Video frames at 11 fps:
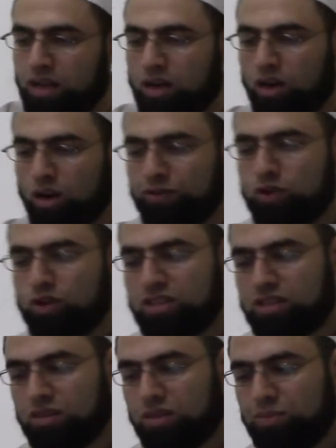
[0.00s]
Of
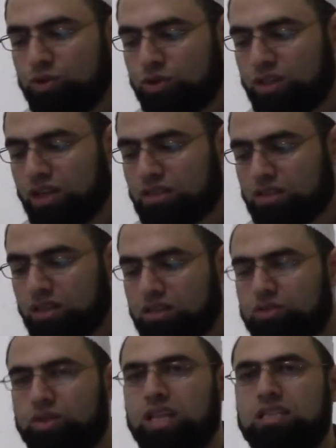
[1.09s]
course, beauty is
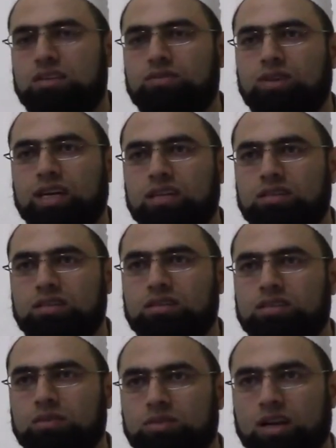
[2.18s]
relative, right?
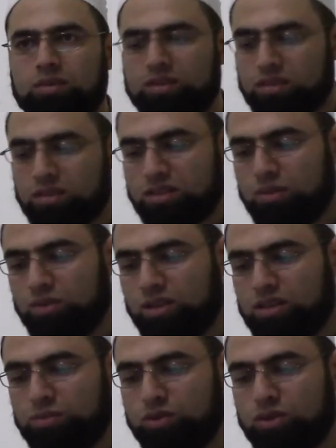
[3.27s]
Sometimes someone
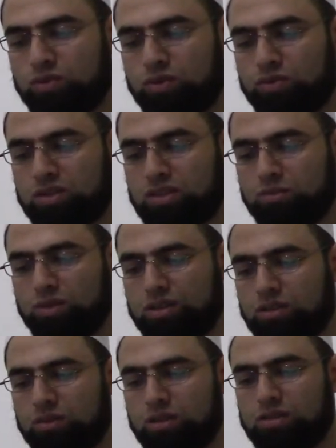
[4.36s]
is beautiful for someone
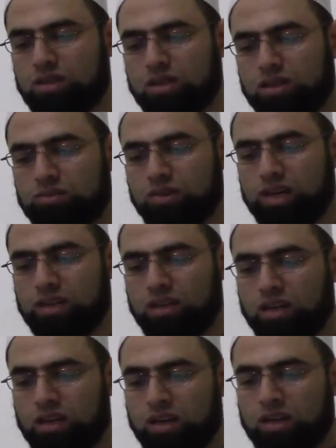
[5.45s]
is not, right?
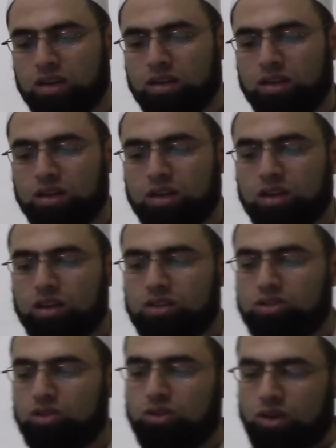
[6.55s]

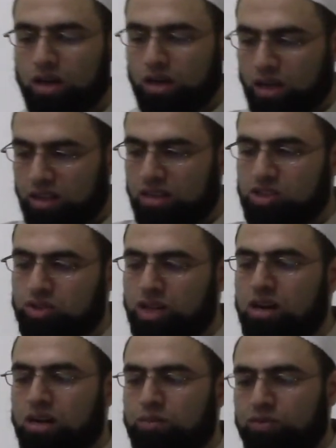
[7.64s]
So, in this
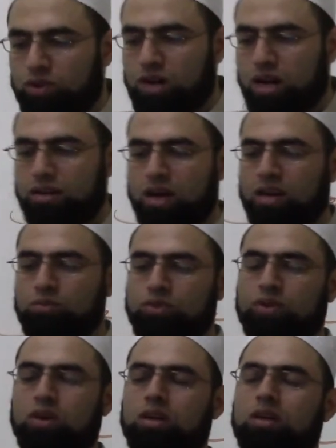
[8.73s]
regard, before I
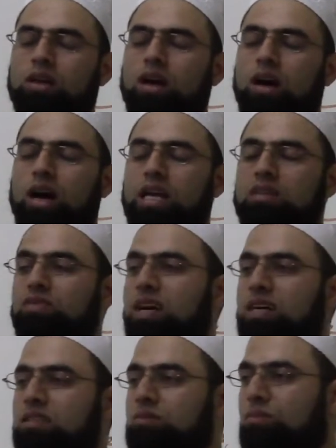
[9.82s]
move on, I
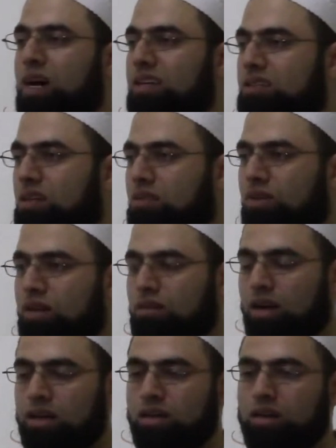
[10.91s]
advise myself
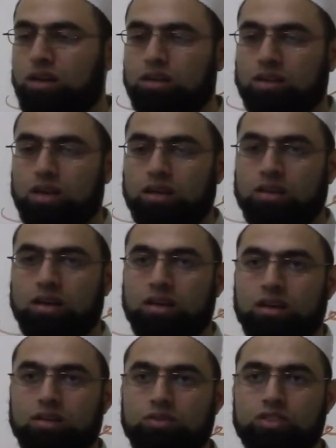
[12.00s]
and
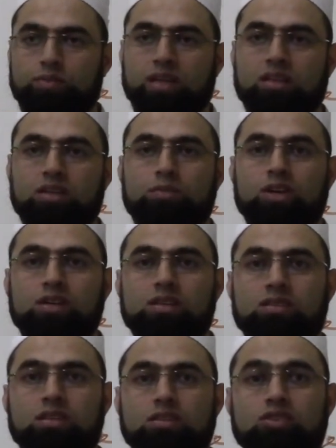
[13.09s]
the respected brothers and
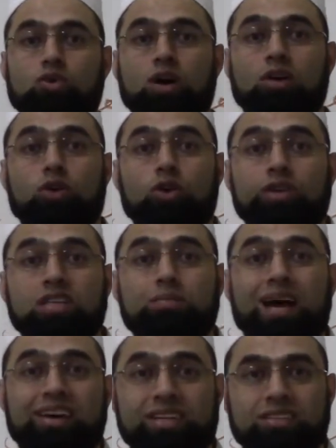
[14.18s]
sisters who are already
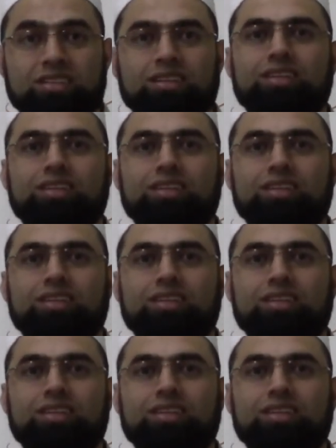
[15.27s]
married,